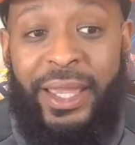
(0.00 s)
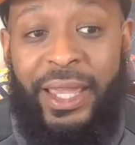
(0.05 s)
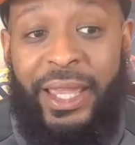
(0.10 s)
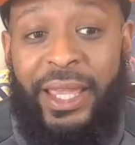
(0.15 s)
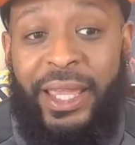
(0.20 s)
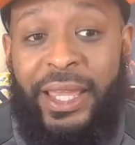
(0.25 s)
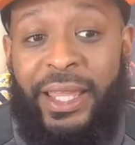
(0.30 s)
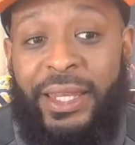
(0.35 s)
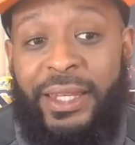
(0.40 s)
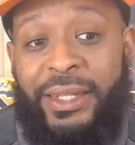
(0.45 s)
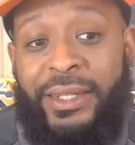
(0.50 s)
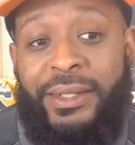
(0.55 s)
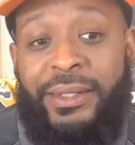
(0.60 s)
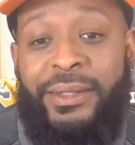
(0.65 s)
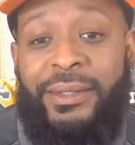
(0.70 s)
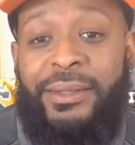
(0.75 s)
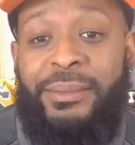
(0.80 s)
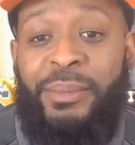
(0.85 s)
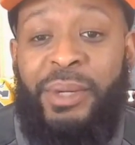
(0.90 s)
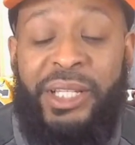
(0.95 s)

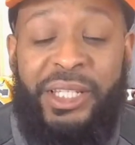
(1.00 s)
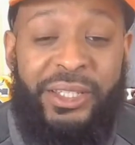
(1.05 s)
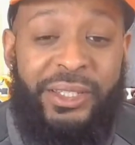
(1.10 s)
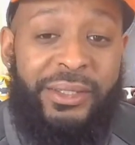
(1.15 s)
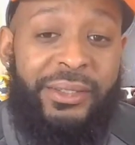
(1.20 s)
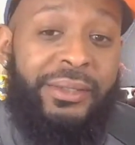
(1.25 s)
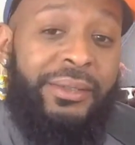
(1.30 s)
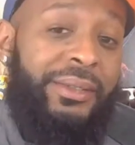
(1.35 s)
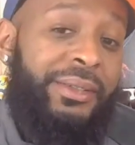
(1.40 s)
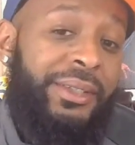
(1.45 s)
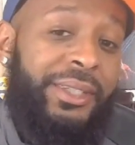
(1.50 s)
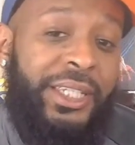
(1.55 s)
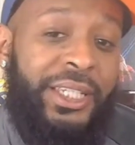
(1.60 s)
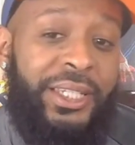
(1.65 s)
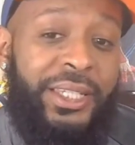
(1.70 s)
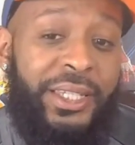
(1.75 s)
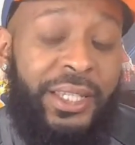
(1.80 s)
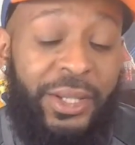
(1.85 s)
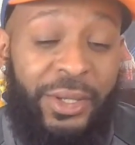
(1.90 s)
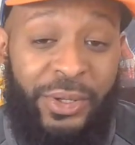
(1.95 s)
but
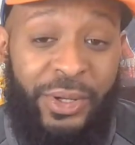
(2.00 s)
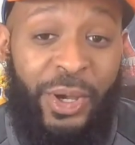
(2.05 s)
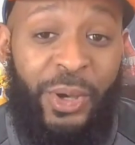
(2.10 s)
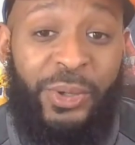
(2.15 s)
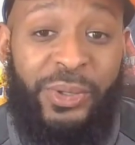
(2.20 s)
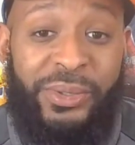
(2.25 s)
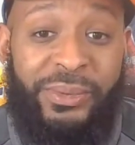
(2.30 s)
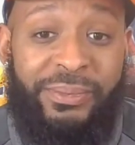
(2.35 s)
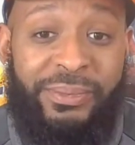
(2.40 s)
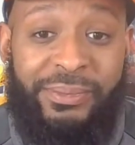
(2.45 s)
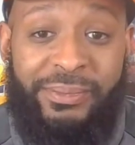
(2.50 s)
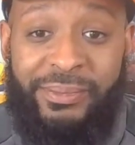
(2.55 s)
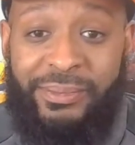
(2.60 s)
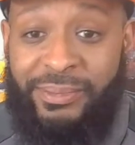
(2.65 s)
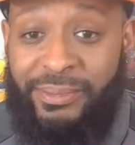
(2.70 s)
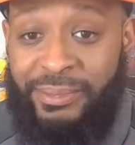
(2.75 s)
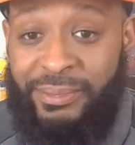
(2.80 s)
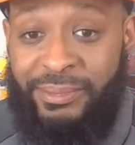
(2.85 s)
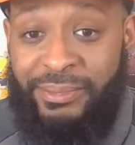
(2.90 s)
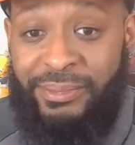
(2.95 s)
she still knows
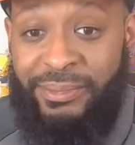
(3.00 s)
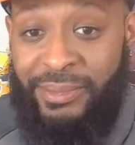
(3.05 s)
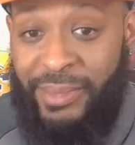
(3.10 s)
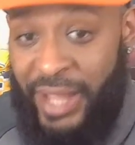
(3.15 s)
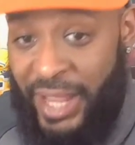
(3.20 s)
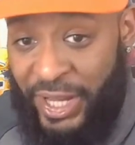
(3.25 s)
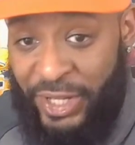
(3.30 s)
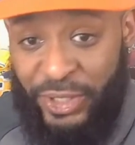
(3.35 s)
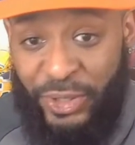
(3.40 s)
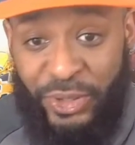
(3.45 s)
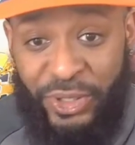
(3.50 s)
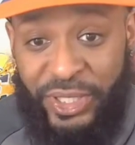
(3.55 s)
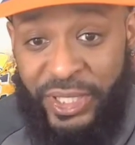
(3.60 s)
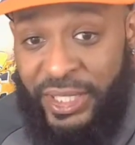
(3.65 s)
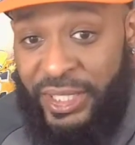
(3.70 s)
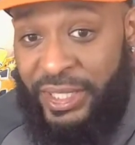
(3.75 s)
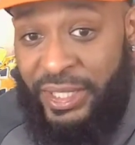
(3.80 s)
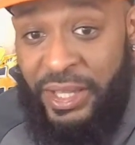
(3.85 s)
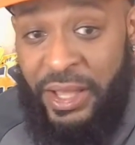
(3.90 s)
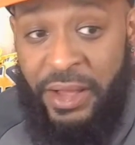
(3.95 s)

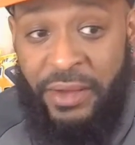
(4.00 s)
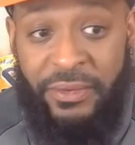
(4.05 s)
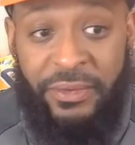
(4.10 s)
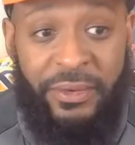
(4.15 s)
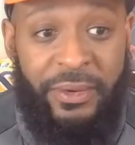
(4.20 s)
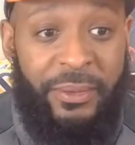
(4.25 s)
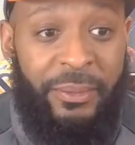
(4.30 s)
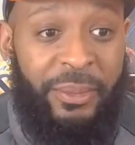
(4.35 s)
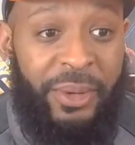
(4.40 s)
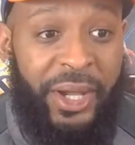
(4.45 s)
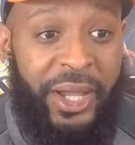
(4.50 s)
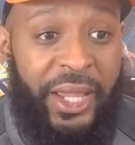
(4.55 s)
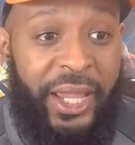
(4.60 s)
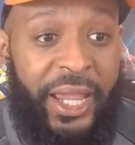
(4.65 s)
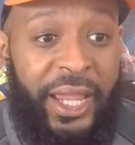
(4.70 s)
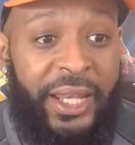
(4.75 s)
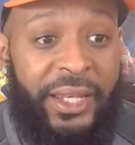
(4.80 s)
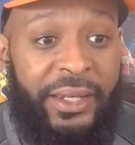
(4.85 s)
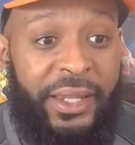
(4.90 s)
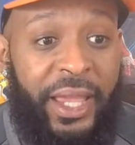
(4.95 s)
exorcist stuff.
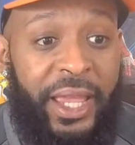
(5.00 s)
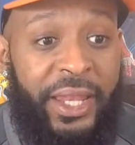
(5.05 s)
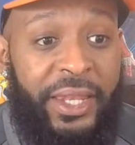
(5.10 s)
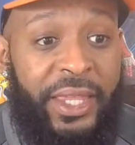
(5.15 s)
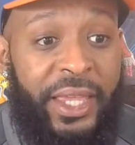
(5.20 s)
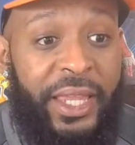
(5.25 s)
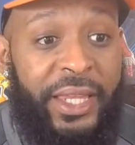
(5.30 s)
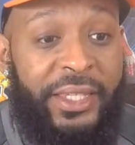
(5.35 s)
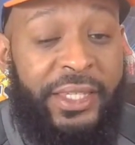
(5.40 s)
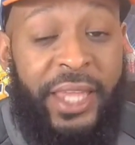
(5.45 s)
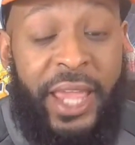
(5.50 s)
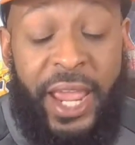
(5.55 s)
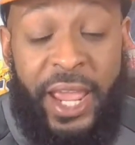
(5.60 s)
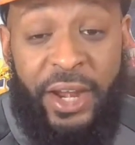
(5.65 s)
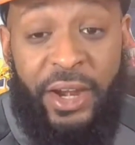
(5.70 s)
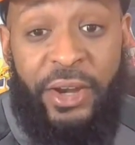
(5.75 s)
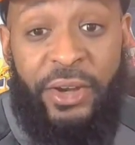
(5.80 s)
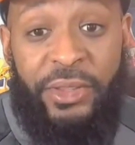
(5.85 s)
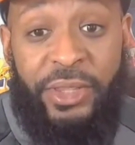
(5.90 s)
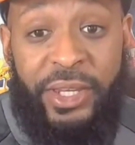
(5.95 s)
But and then
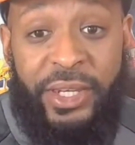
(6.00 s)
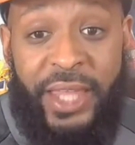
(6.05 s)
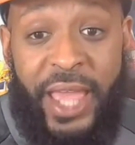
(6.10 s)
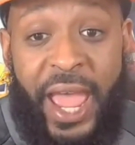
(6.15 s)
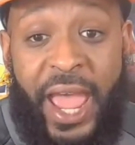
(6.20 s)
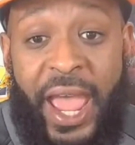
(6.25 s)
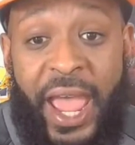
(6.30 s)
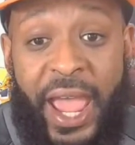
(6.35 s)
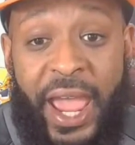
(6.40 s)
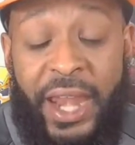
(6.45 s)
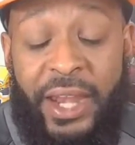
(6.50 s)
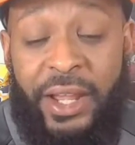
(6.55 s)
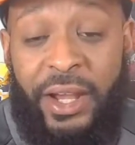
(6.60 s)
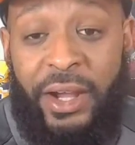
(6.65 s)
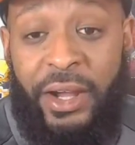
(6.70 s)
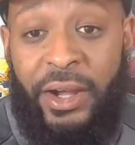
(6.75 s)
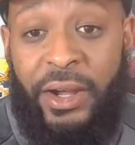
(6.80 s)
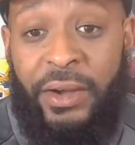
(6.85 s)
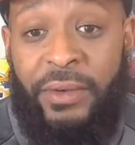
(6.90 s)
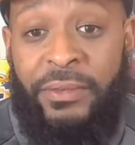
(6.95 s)
Tanner, the dad
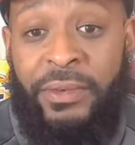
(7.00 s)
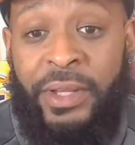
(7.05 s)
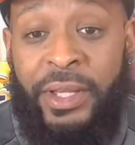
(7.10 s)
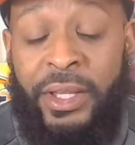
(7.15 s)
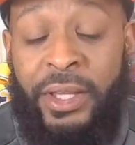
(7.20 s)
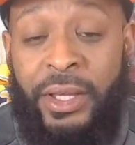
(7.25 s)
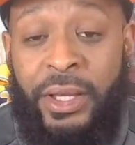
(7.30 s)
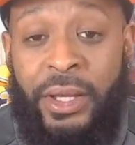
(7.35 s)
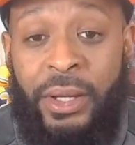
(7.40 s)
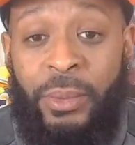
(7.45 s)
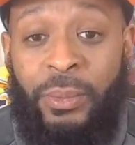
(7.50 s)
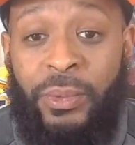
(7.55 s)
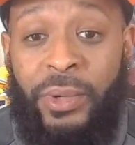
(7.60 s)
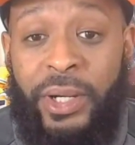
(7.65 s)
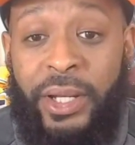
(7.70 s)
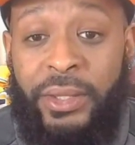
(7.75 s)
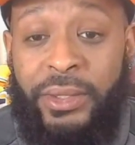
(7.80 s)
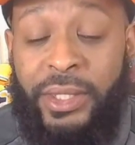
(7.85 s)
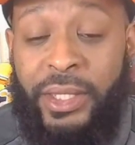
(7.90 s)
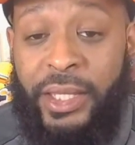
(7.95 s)
of
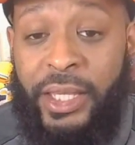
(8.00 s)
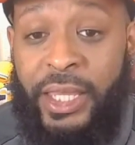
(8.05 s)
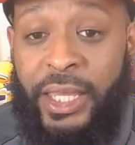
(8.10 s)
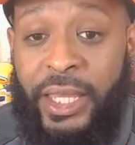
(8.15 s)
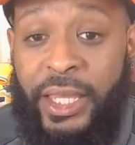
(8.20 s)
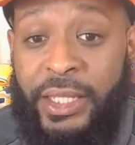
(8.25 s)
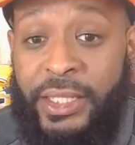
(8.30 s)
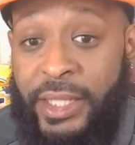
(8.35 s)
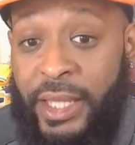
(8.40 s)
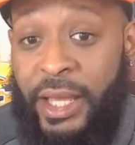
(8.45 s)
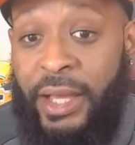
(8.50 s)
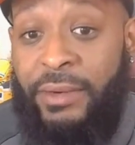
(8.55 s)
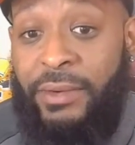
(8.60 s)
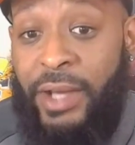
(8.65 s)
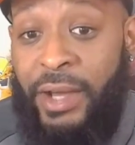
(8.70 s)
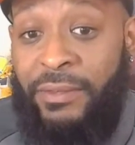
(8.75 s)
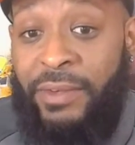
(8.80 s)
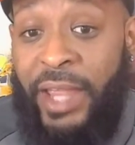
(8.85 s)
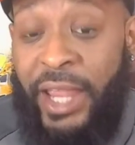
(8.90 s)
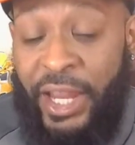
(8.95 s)
one of the kids
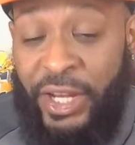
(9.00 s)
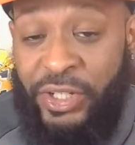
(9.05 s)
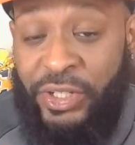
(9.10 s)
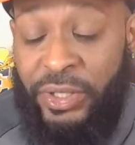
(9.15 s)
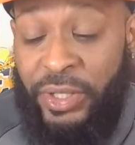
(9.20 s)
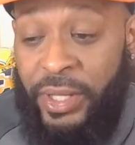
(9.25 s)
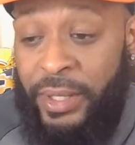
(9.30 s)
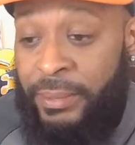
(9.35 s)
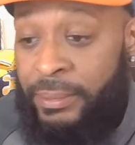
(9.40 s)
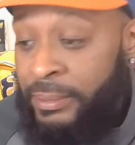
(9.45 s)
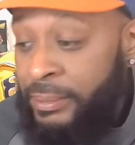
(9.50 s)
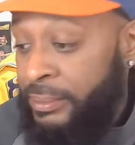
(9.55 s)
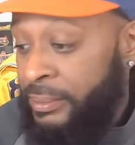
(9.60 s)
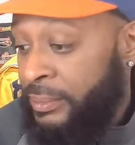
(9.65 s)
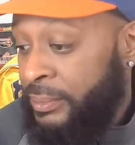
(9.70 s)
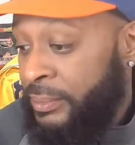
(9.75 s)
of Angela,